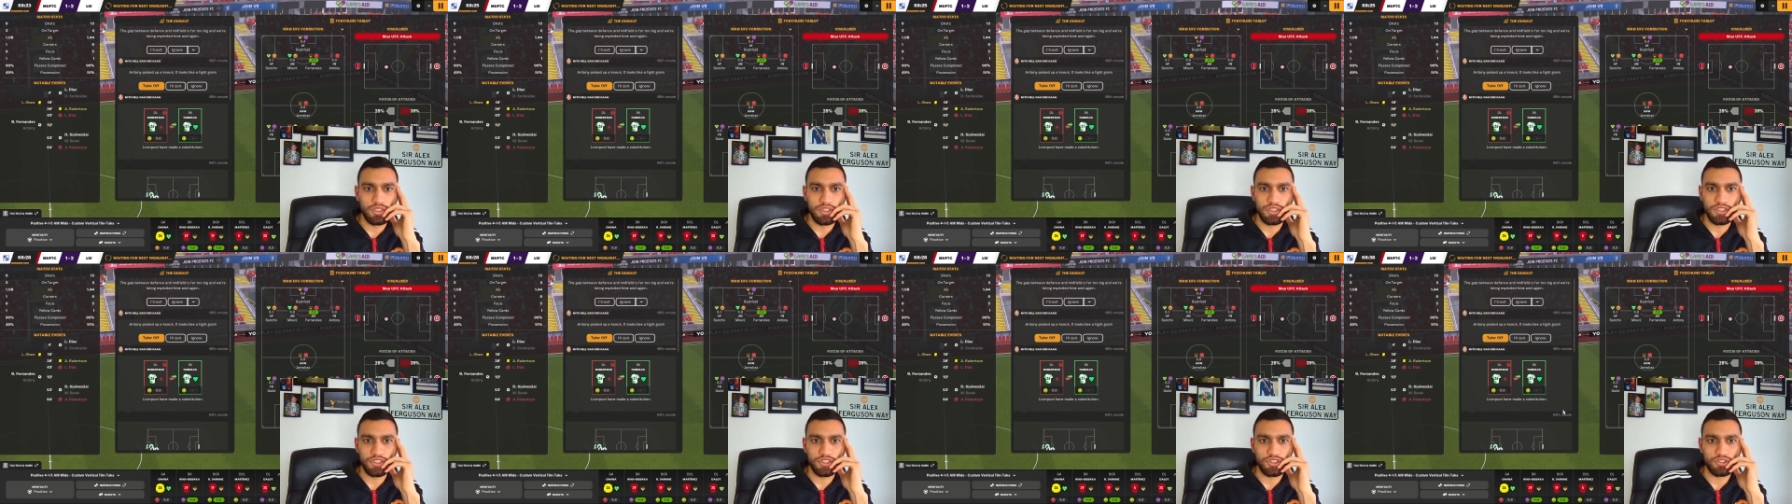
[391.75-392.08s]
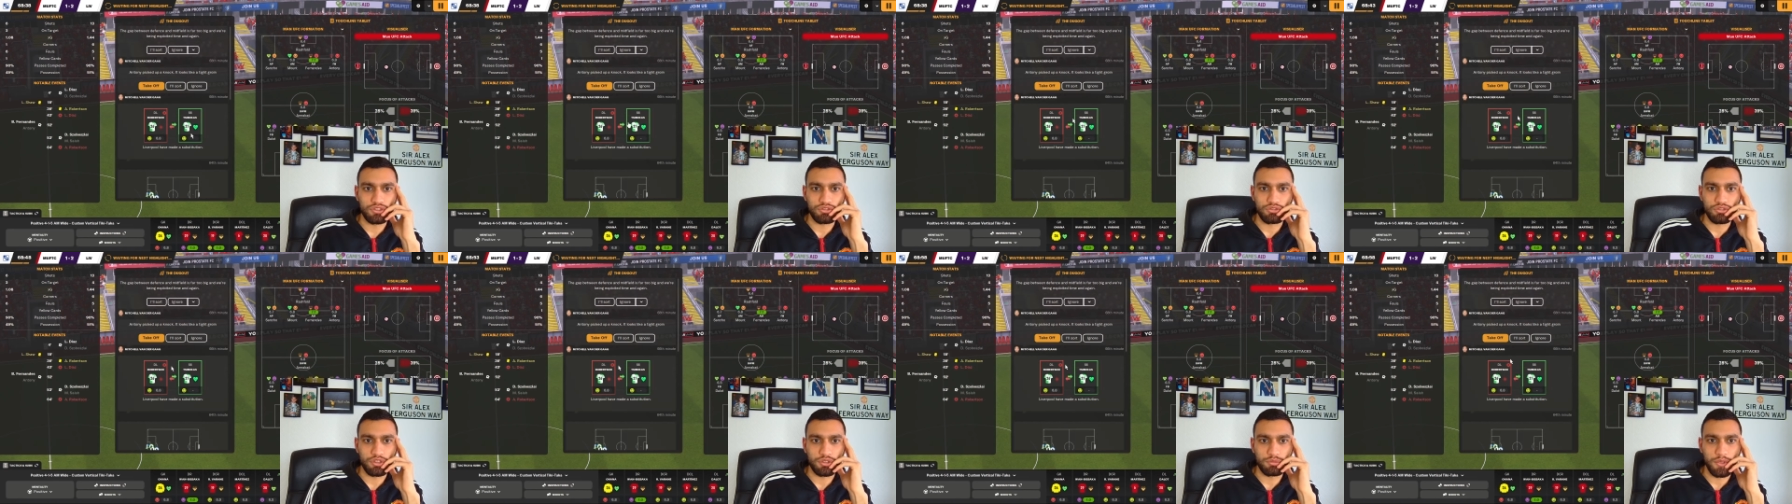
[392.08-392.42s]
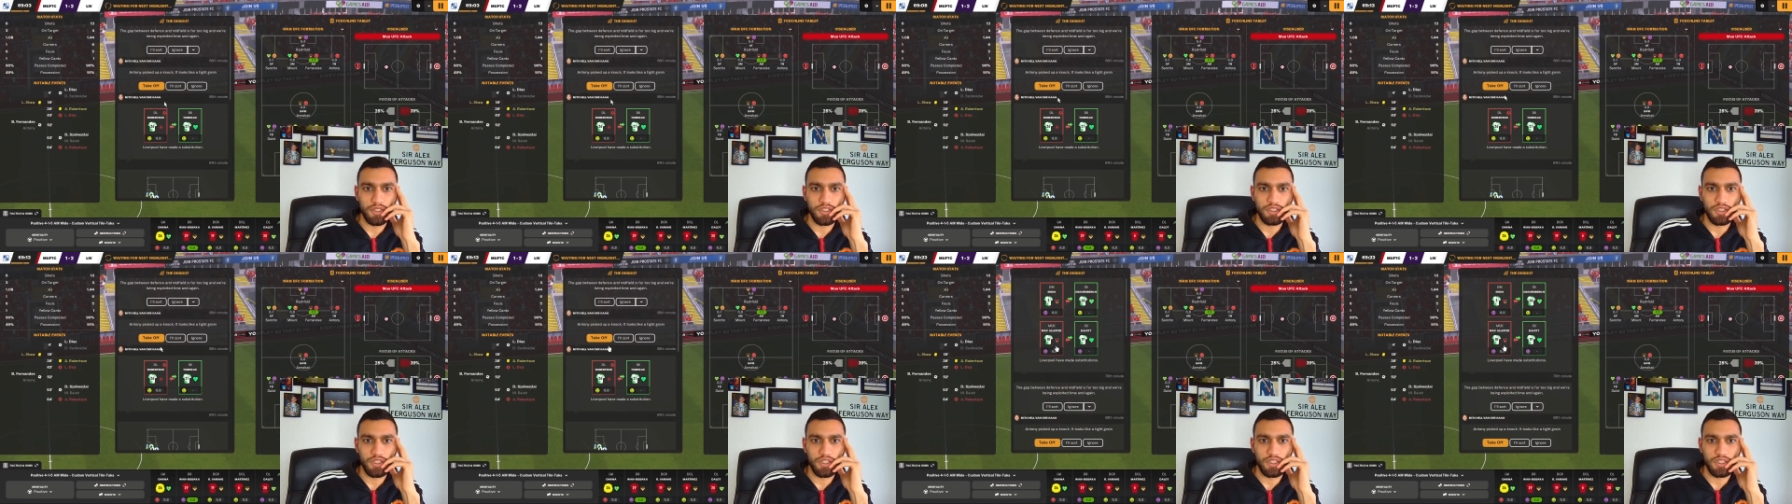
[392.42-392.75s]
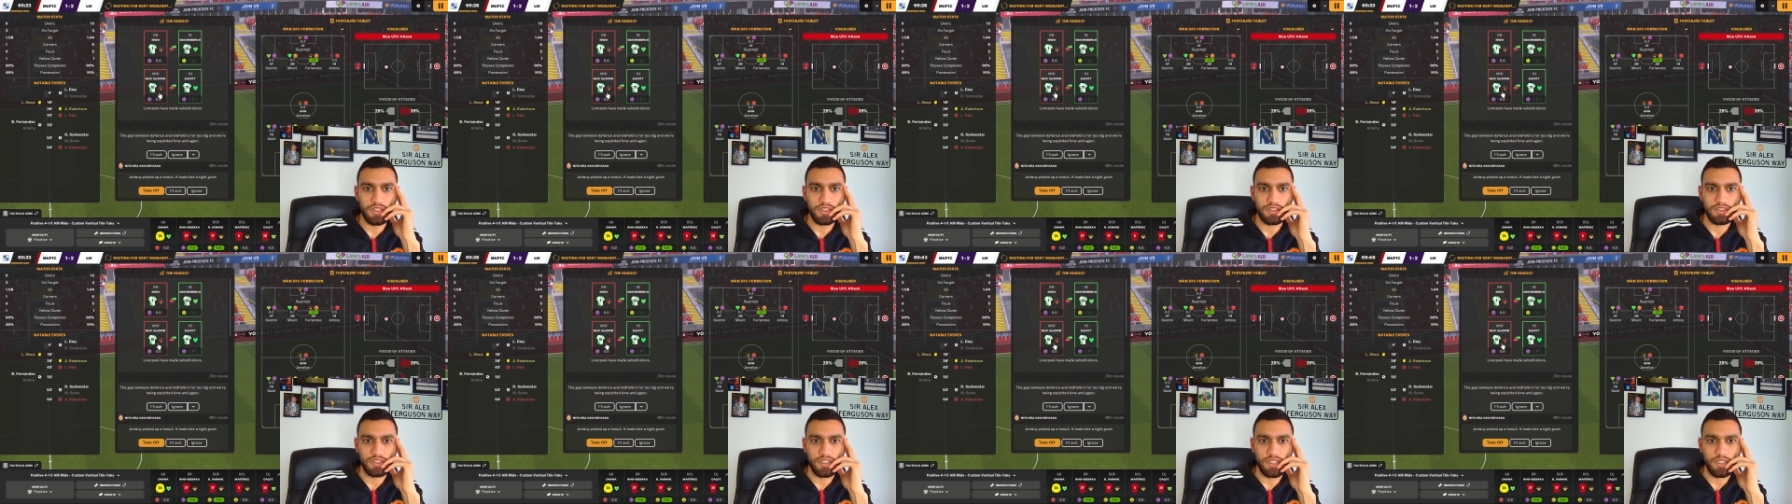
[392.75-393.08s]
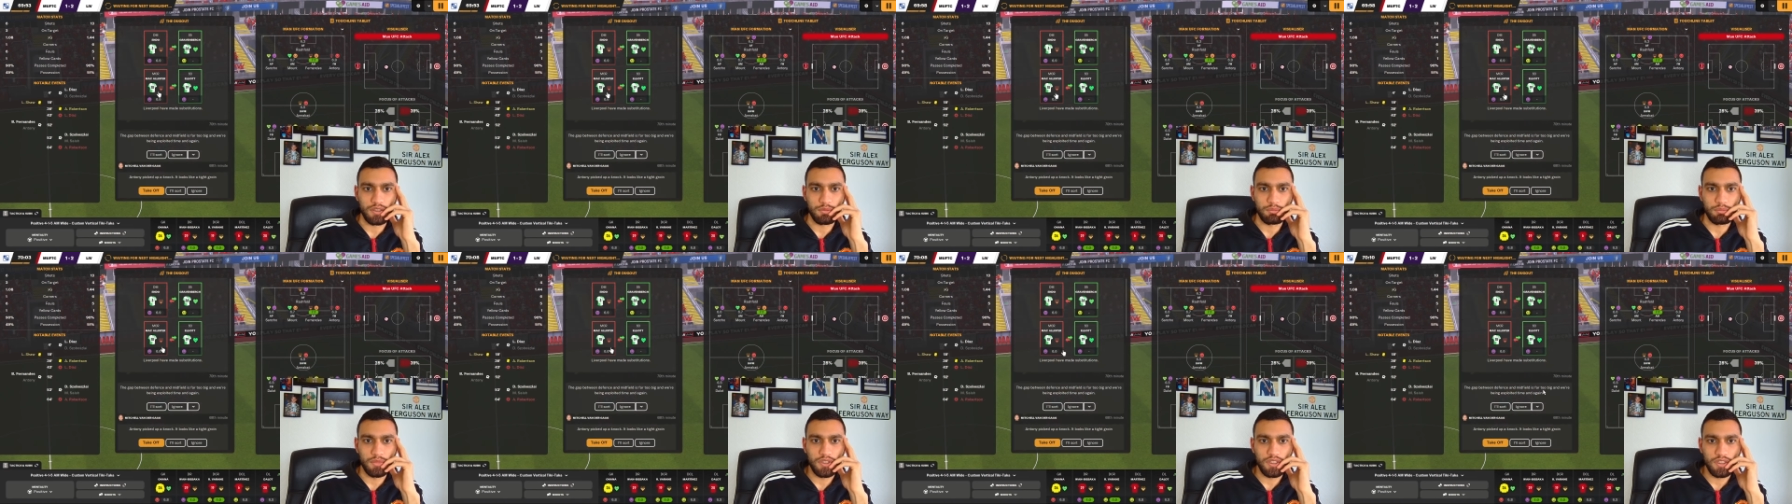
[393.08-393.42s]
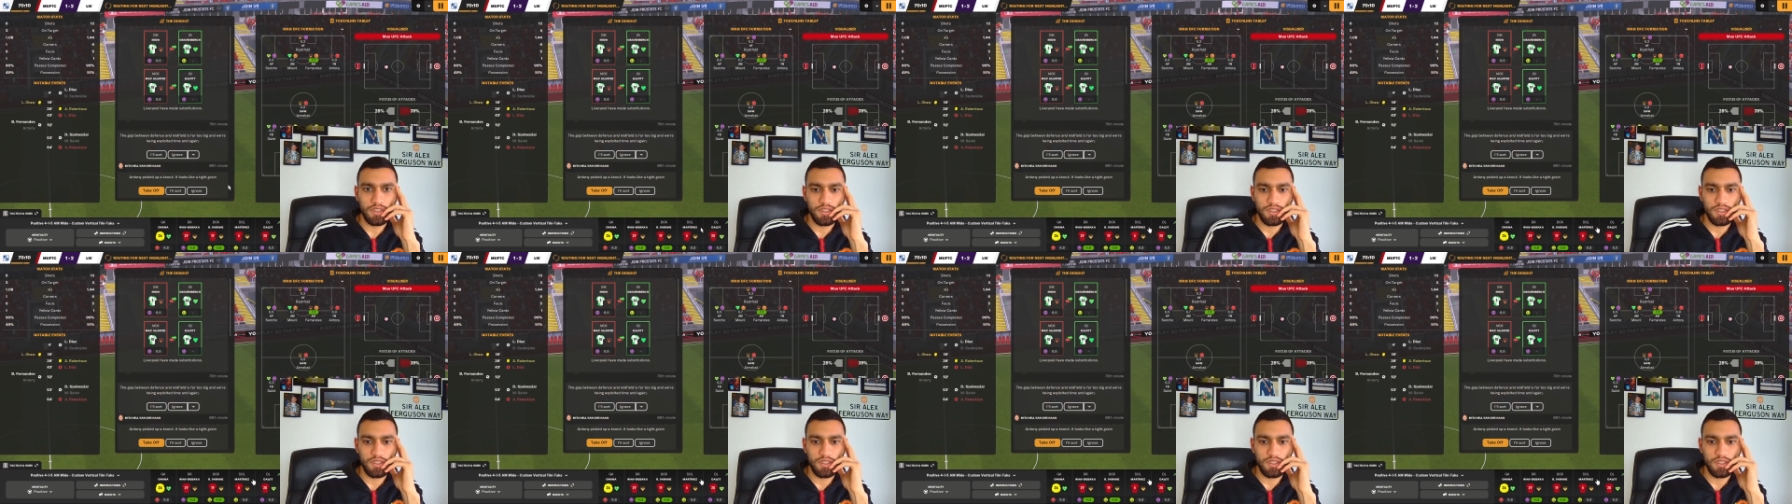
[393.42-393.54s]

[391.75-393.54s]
destroyed Man United this game.